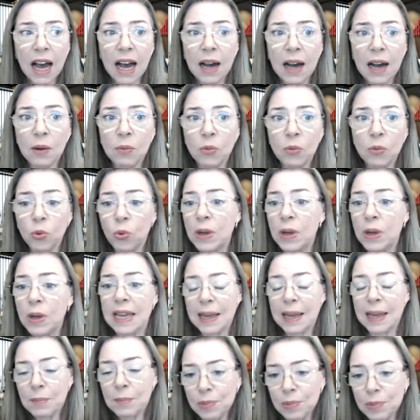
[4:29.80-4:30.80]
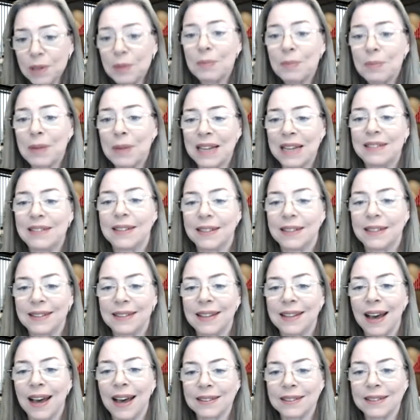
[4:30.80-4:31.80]
we implemented
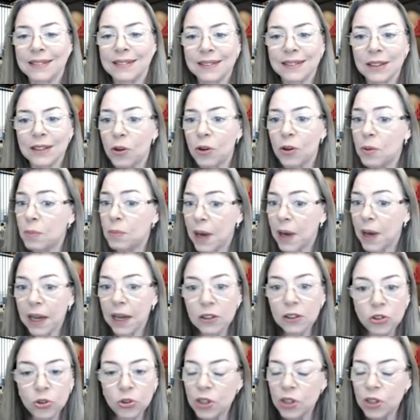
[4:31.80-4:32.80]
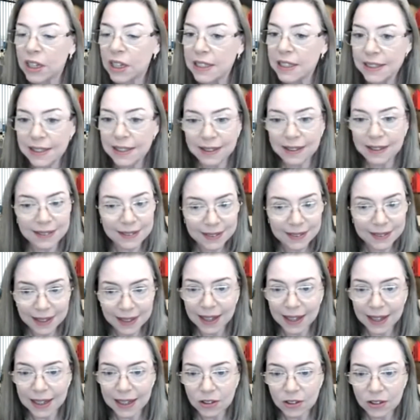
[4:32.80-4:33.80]
that going back to
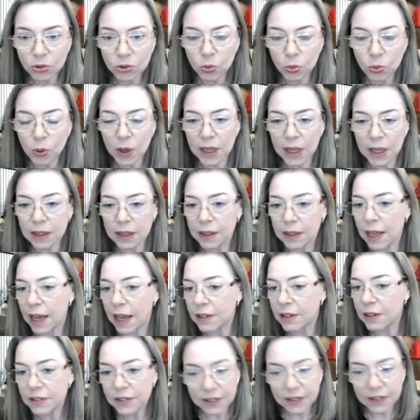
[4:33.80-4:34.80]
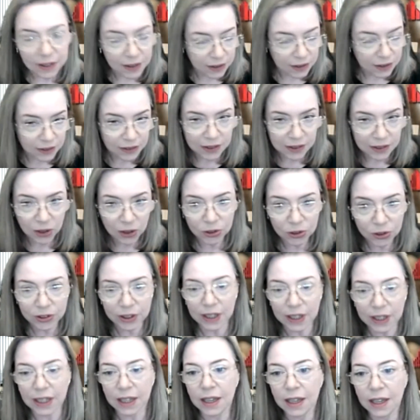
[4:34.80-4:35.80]
96 with Anderson
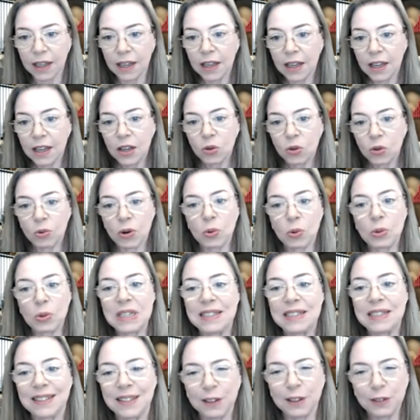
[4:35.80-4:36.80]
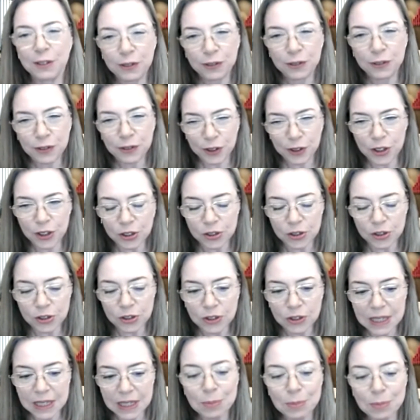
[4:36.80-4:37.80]
Consulting, where we did the
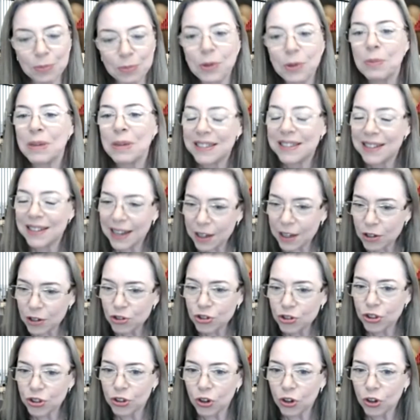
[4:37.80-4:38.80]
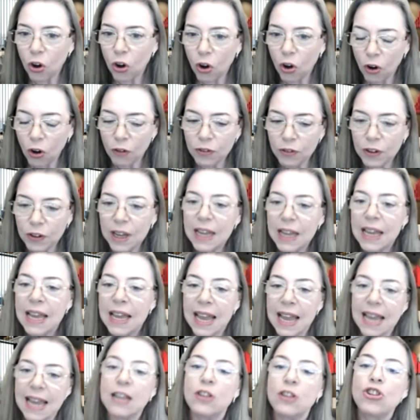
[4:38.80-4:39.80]
first implementation of
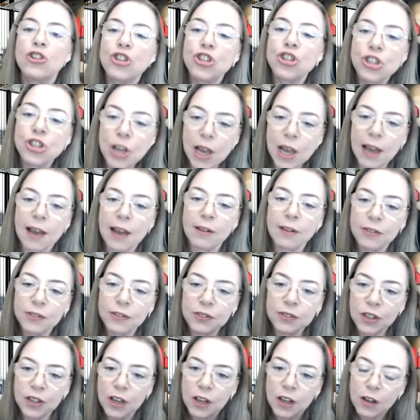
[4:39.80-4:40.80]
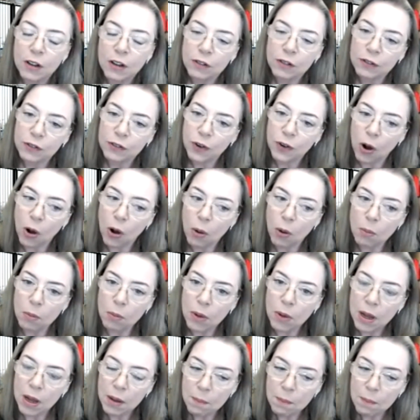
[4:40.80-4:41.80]
a shift from
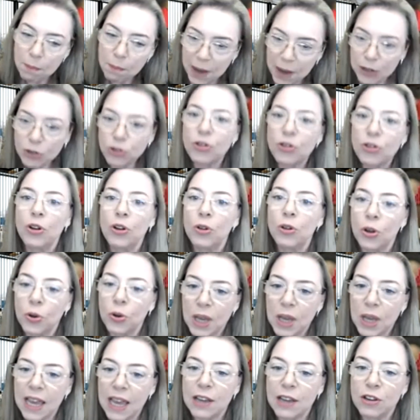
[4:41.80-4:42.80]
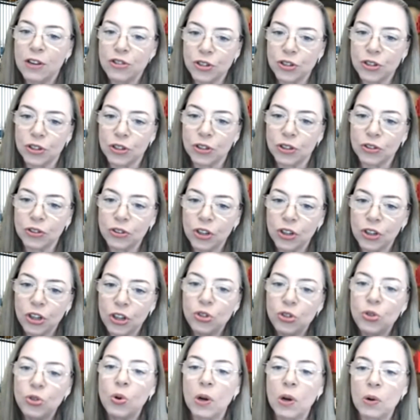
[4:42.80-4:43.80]
metro locations
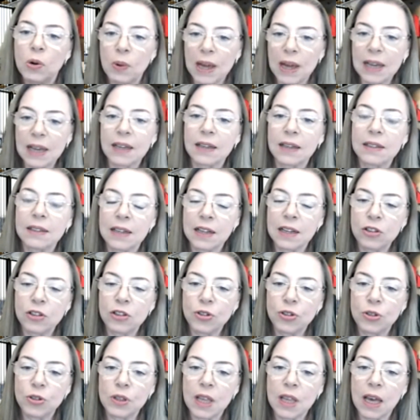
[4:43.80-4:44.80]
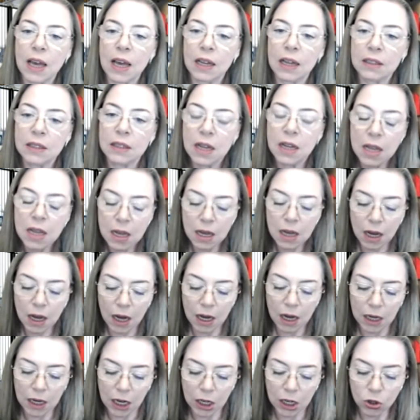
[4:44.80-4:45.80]
to a recognition that
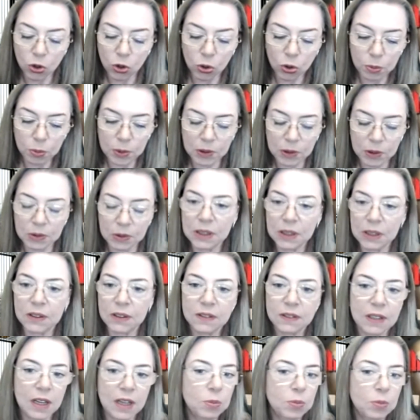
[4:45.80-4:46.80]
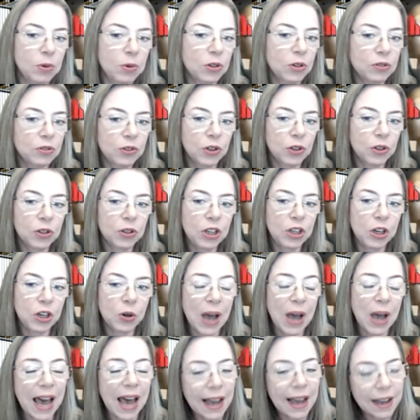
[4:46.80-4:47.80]
a corporate real estate
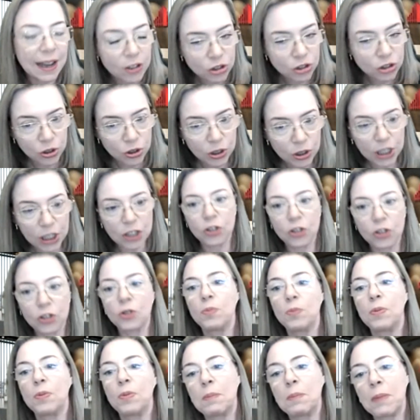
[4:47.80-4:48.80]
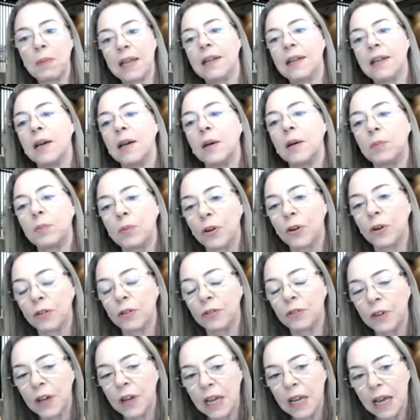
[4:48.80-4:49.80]
portfolio actually could be made up of
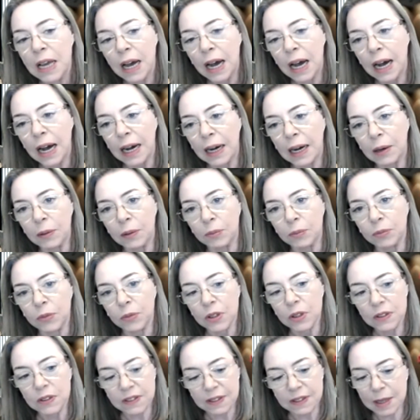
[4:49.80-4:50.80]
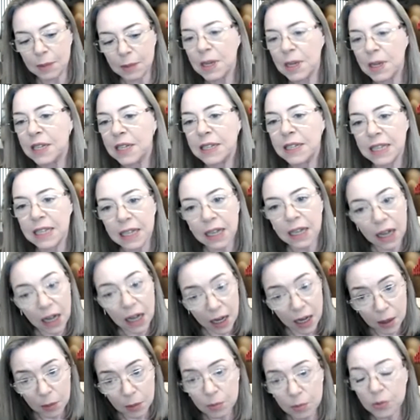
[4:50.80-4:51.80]
CBD
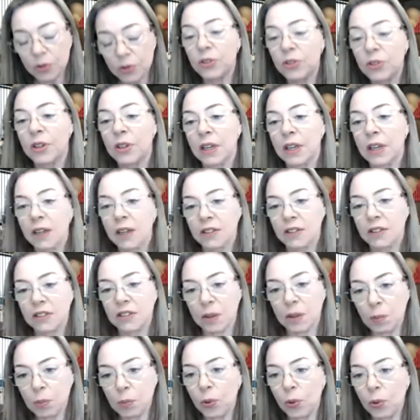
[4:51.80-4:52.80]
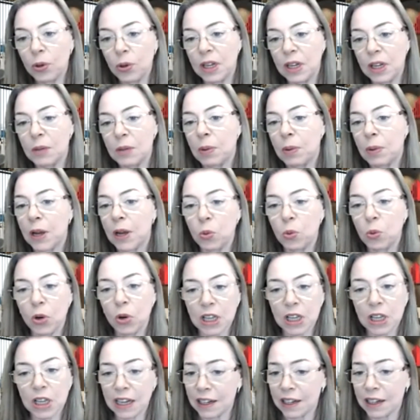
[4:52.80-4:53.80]
hubs supported by
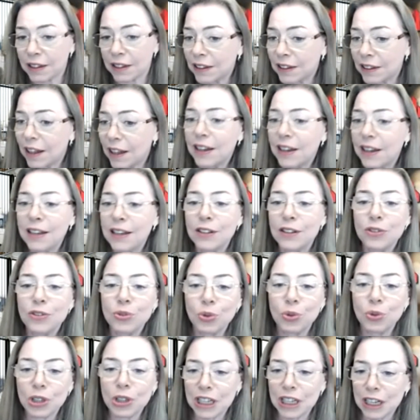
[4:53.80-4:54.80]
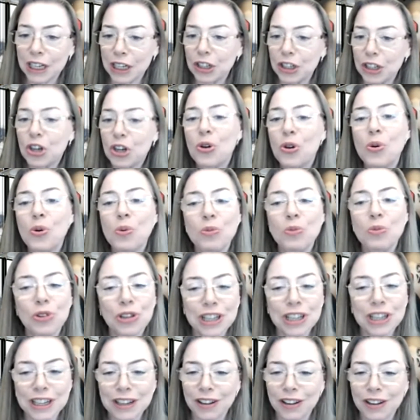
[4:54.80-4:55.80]
working at clients, working at home,
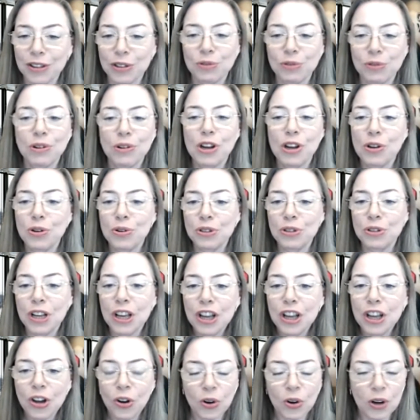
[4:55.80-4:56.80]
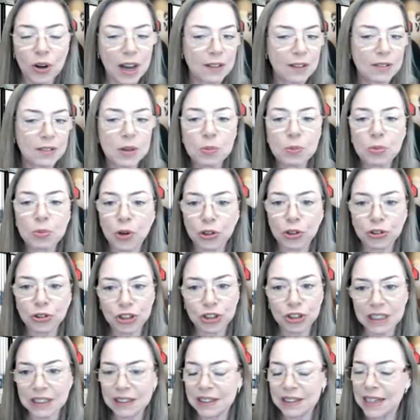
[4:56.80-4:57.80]
working on the road, or having
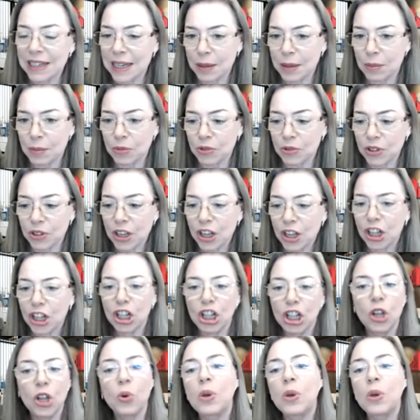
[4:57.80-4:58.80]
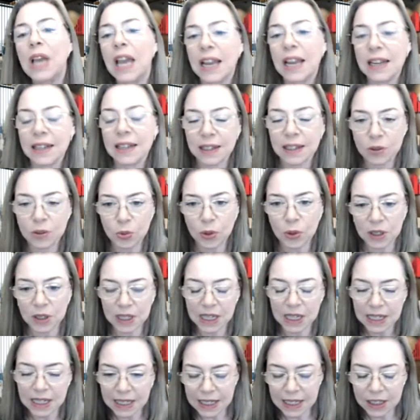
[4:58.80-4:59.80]
project teams located where
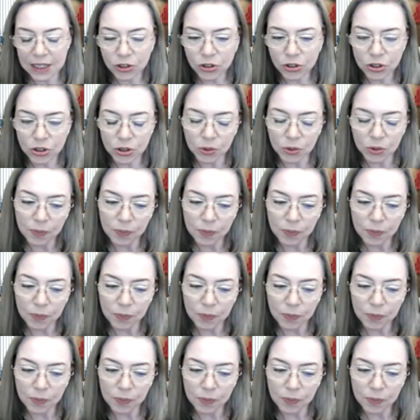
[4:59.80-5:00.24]
they need to.